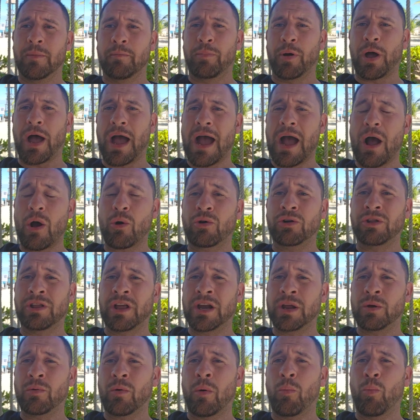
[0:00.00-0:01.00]
But how can
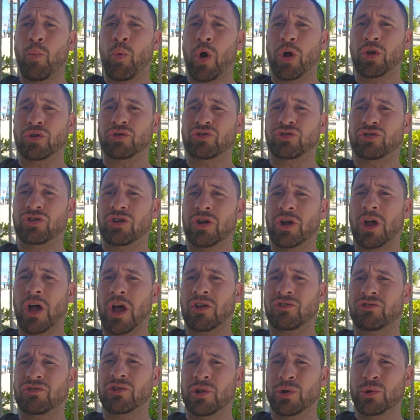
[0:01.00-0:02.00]
anyone watch
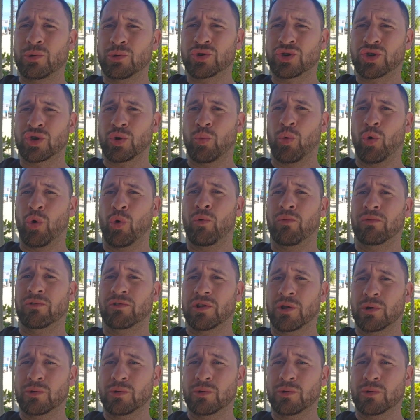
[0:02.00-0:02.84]
us lose to Wolves,